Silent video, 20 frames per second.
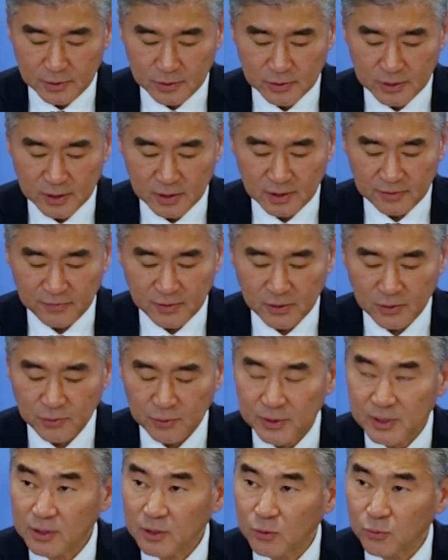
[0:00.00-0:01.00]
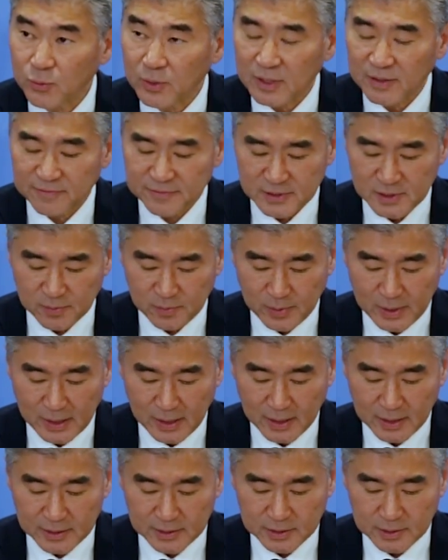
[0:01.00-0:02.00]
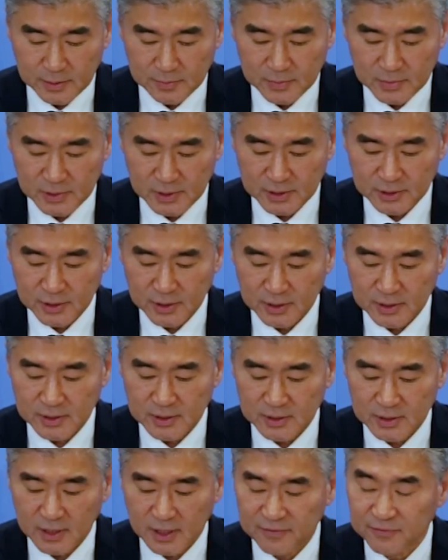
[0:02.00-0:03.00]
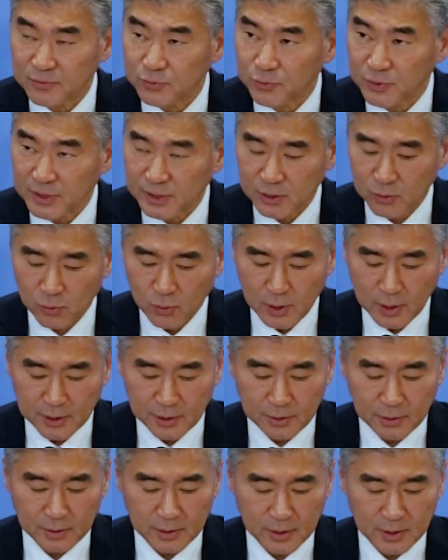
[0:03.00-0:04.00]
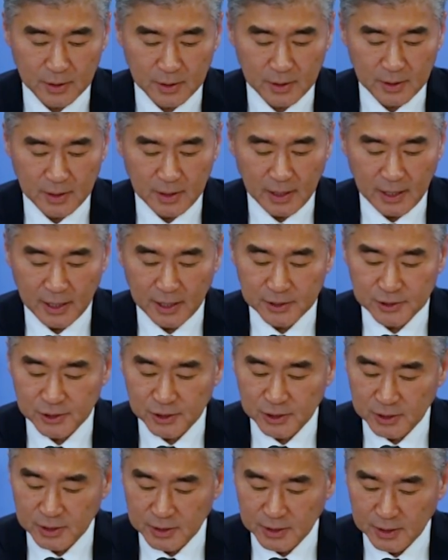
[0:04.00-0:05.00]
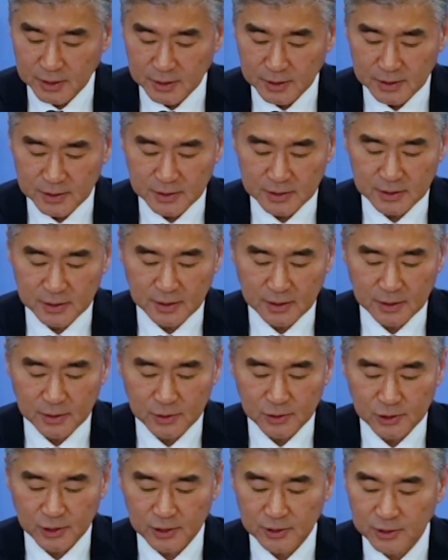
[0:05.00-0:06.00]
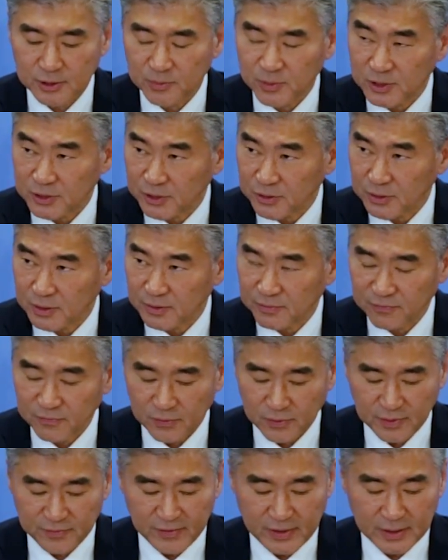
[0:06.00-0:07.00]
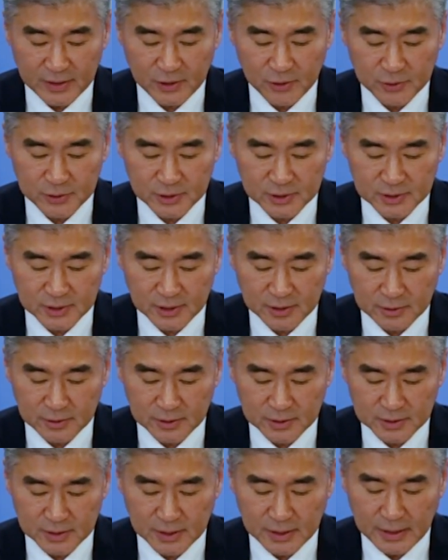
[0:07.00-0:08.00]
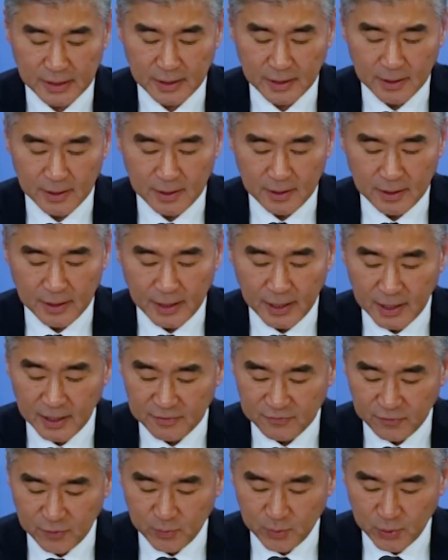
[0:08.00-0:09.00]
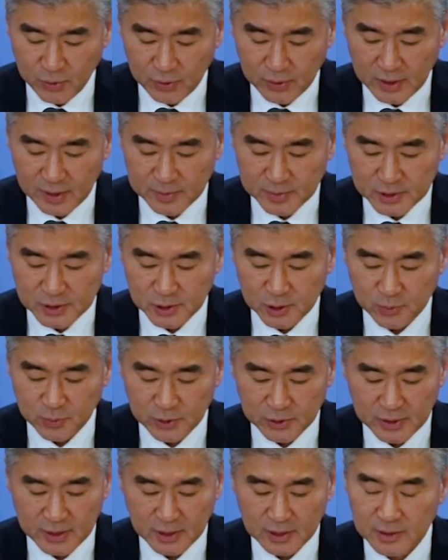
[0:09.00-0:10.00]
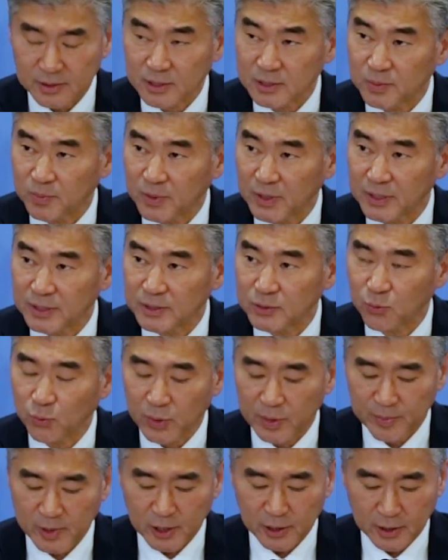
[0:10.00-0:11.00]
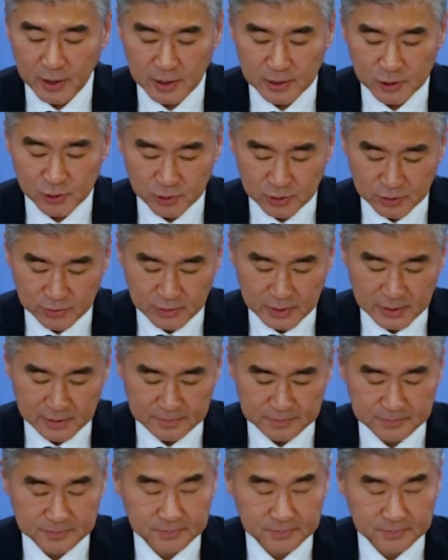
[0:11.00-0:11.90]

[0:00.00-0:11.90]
to deliver critical relief supplies such as safe drinking water, hygiene kits, shelter material for evacuation centers, and for programs to protect displaced women and children,